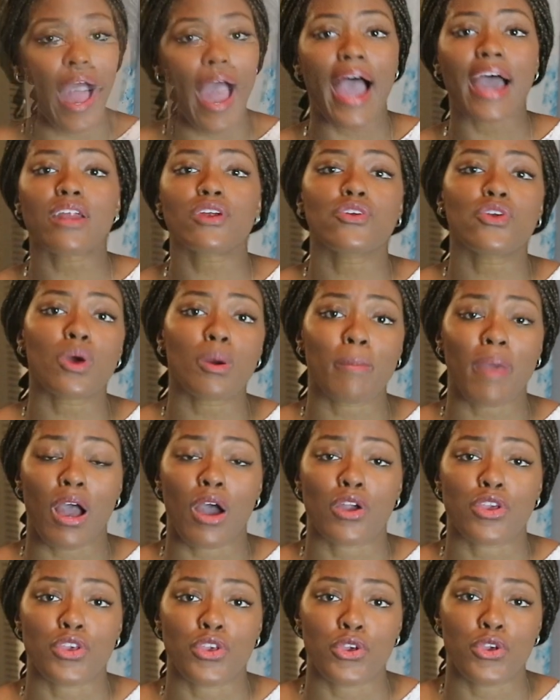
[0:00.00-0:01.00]
I don't know
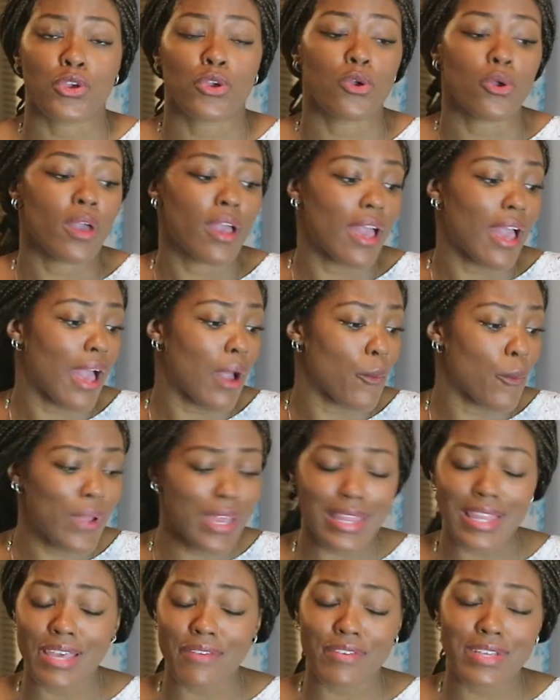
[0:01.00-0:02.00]
about you,
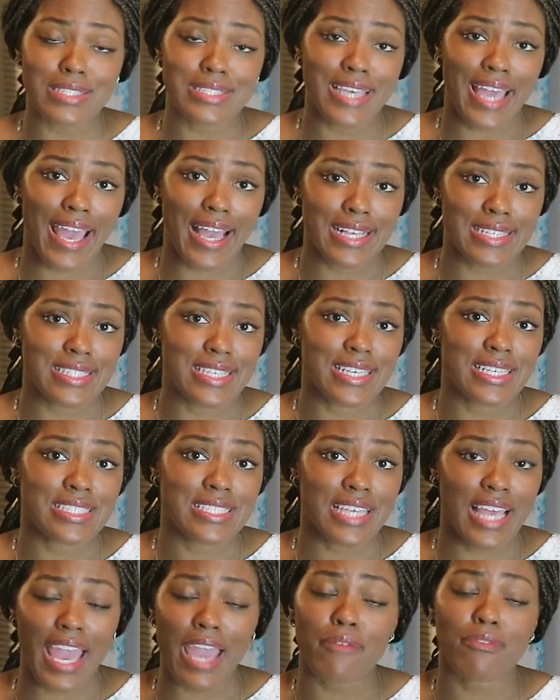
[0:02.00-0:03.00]
we live in
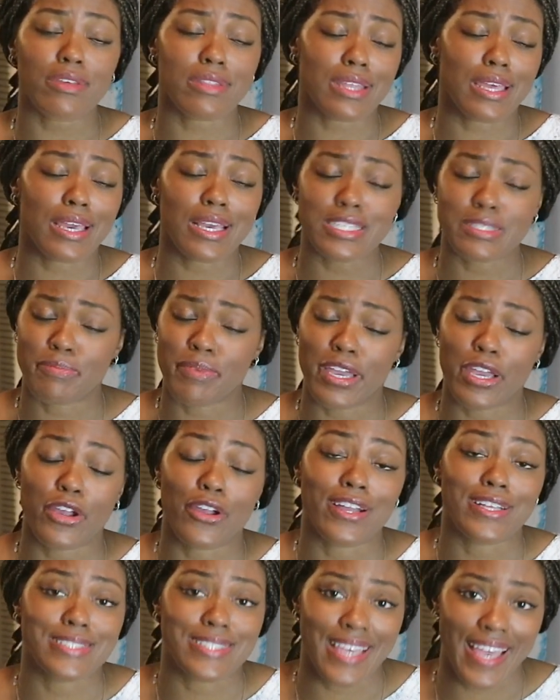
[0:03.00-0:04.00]
Texas. Everything is bigger
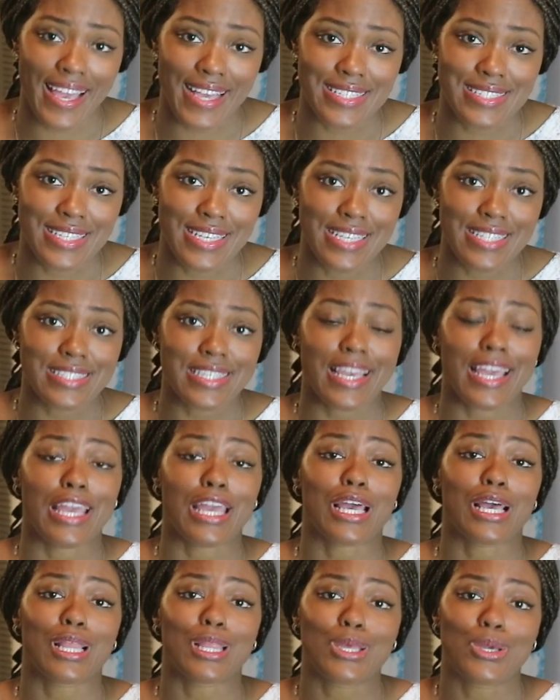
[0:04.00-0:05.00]
in Texas,
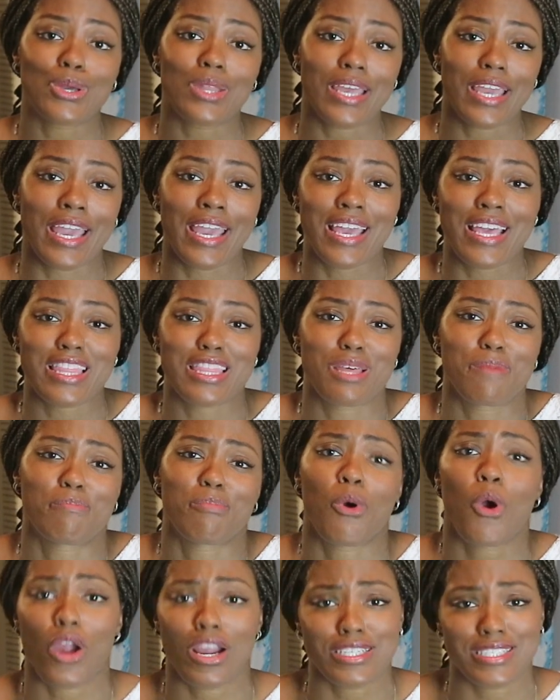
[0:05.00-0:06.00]
including the
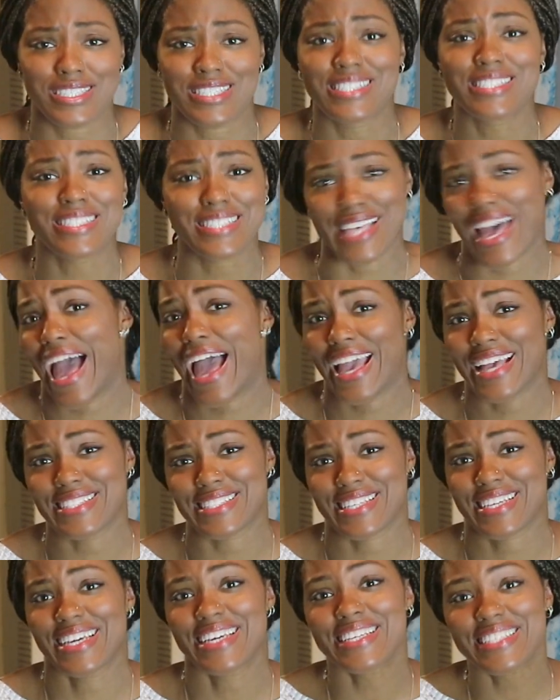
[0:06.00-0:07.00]
portion
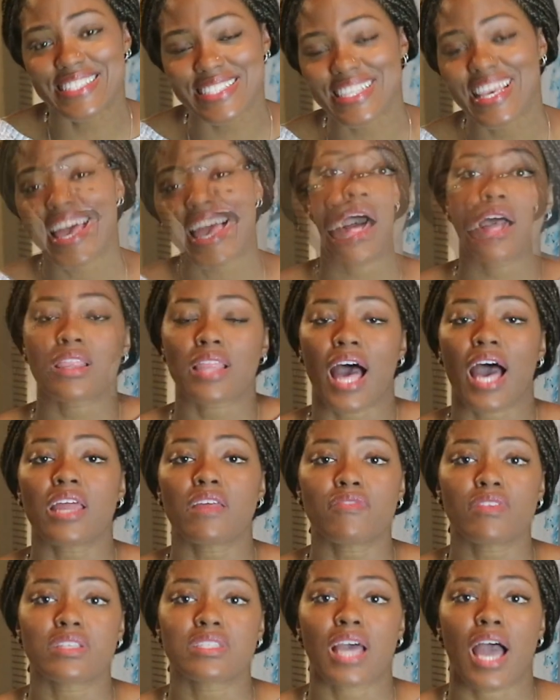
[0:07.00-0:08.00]
sizes. A lot
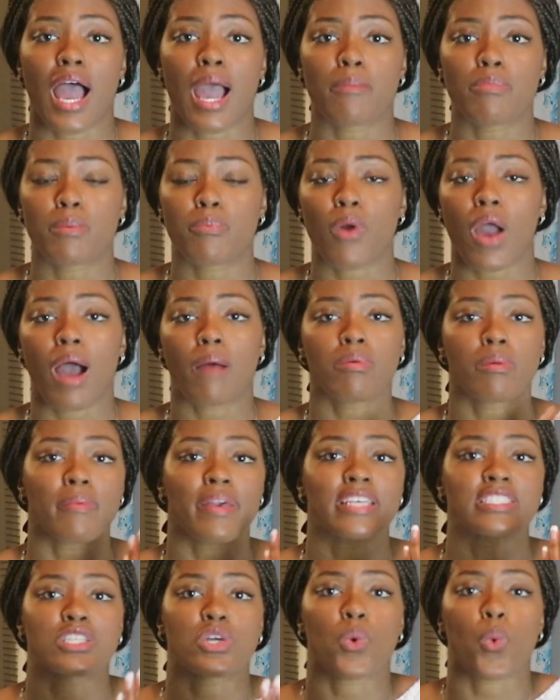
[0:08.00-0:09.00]
of the time, the problem
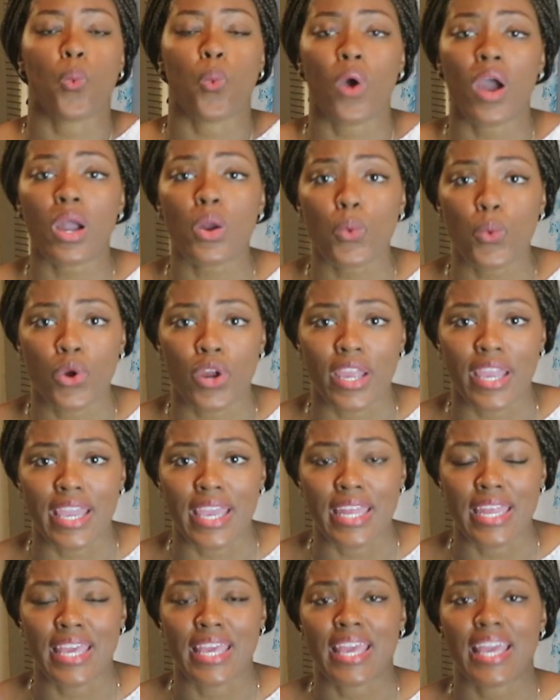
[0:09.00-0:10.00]
isn't what we're
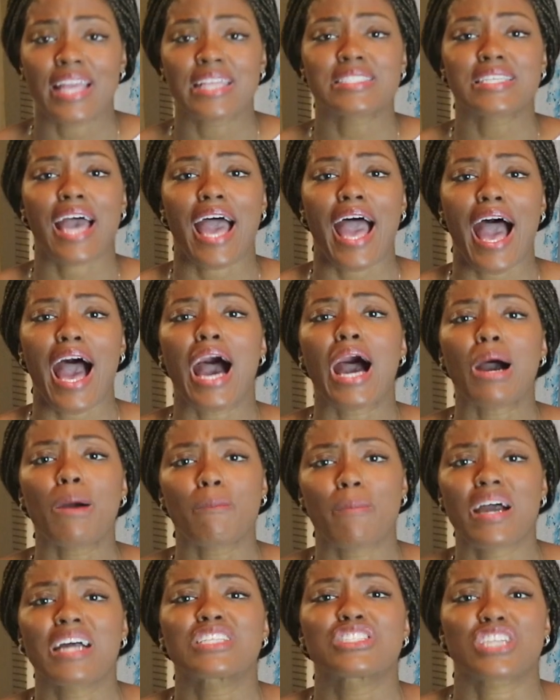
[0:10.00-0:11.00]
eating, it's how
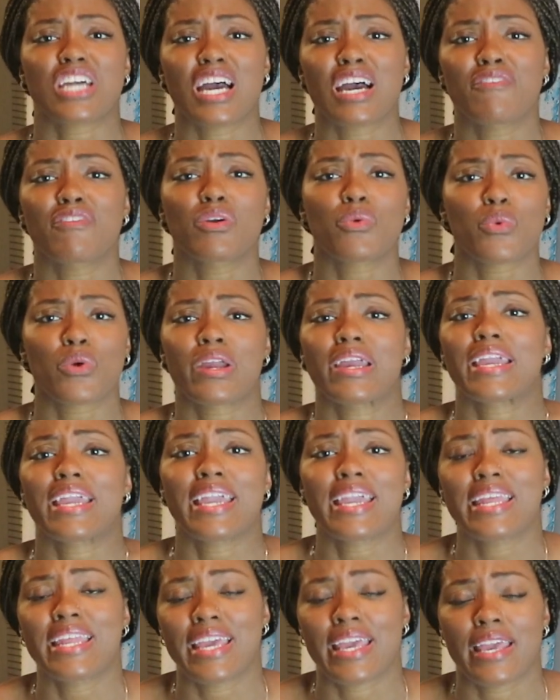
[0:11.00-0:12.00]
much of it we're
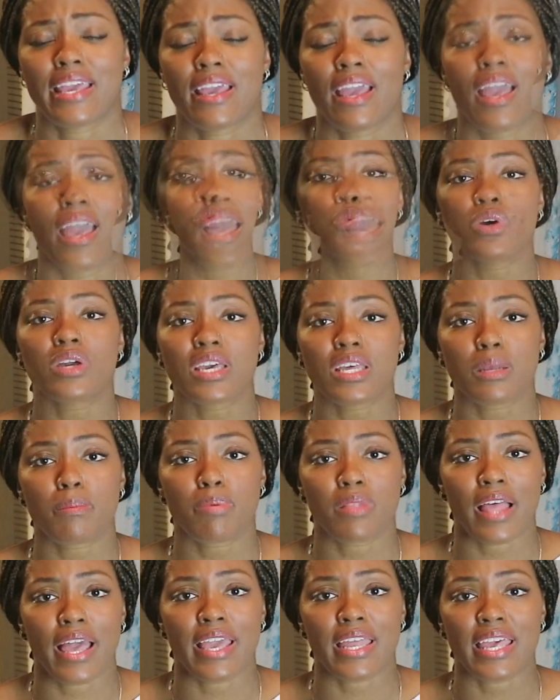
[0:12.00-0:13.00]
eating. We'll get a
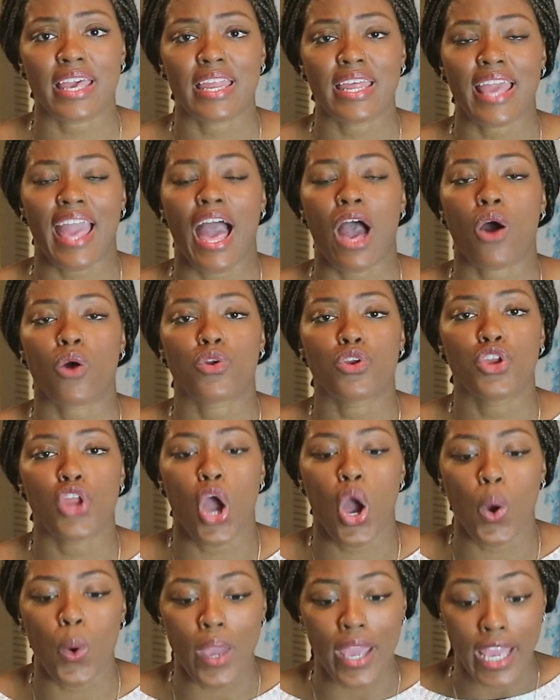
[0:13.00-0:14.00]
plate eating out
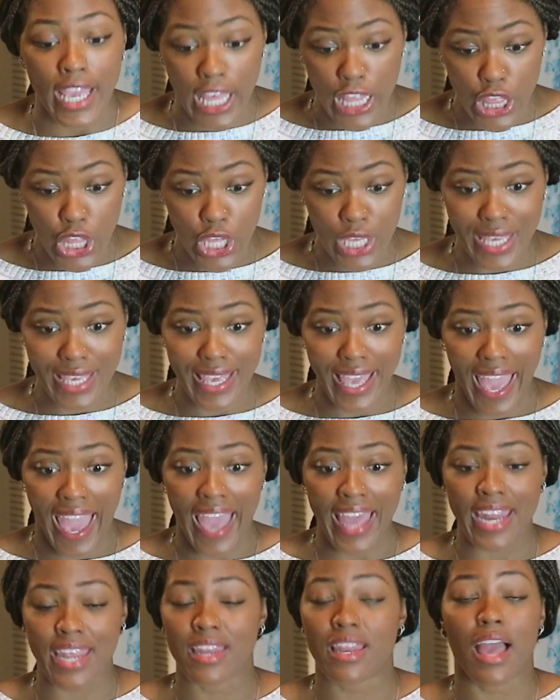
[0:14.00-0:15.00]
knowing, looking
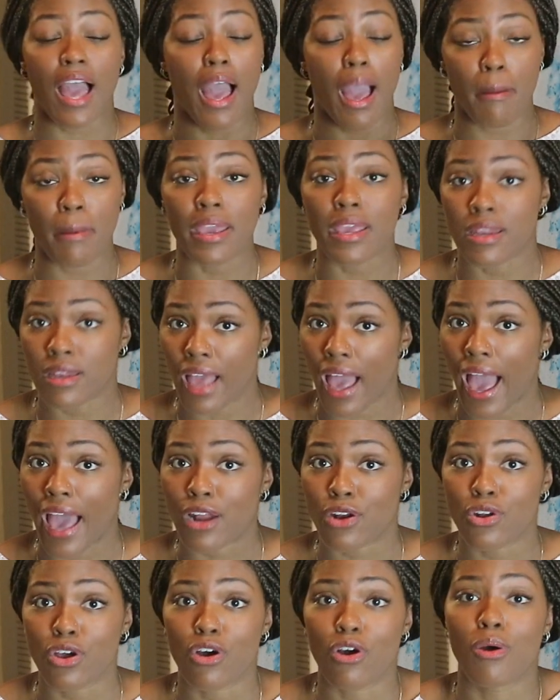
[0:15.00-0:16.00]
at it, I
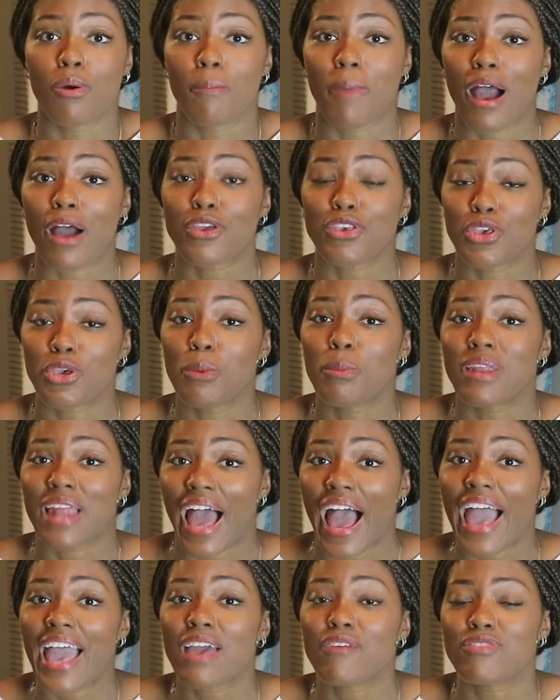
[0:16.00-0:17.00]
don't know about you, but
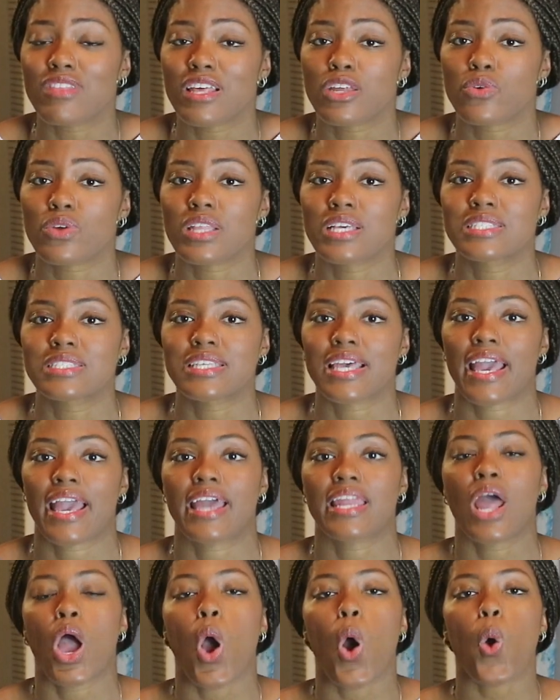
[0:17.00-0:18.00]
I have literally
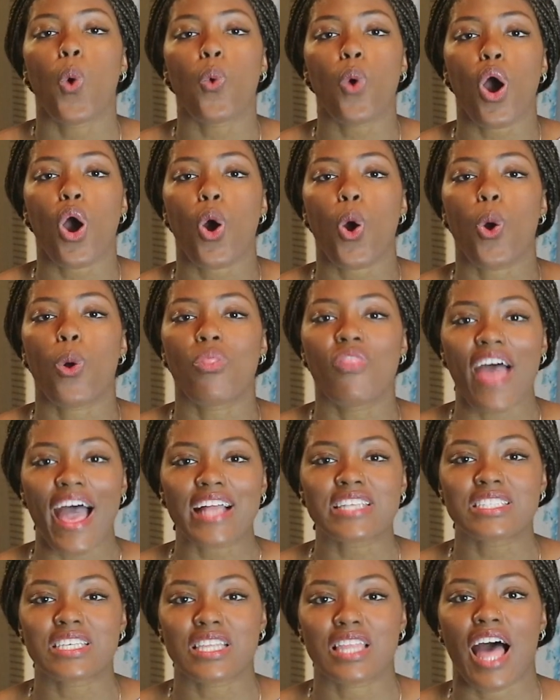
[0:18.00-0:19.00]
said, whoa,
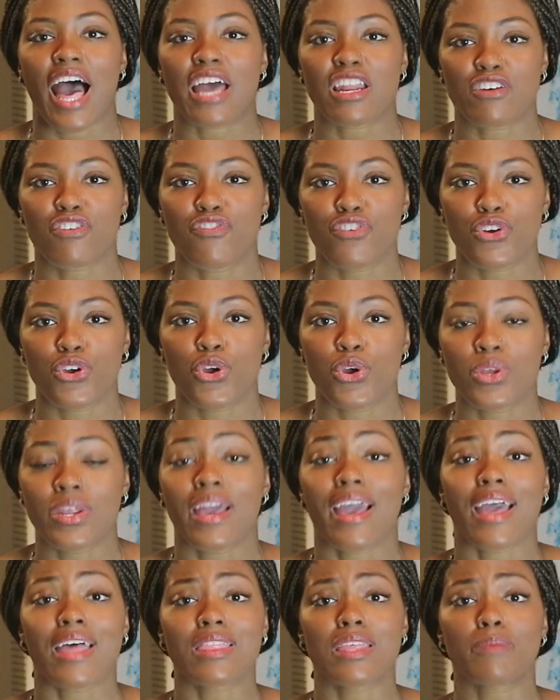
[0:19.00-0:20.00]
that's a lot of food,
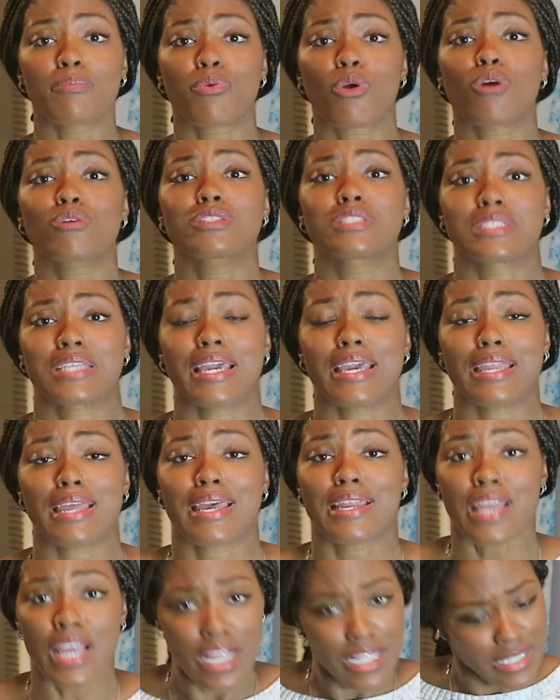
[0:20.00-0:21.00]
and then
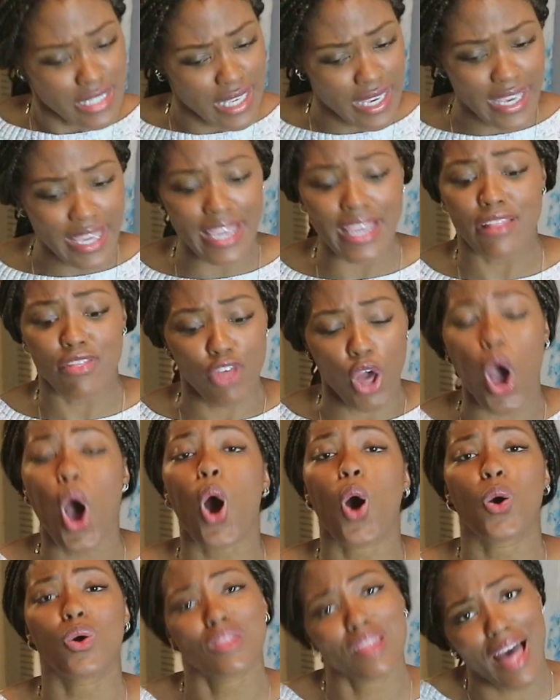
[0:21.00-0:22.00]
proceeded to eat the
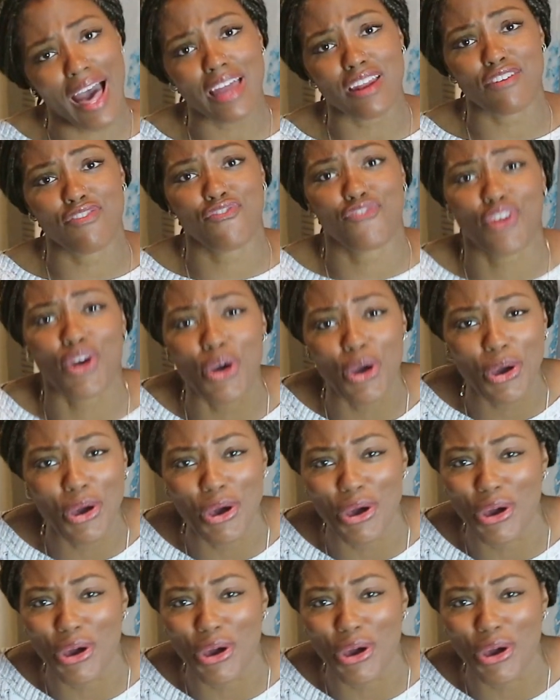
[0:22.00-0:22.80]
whole lot of food.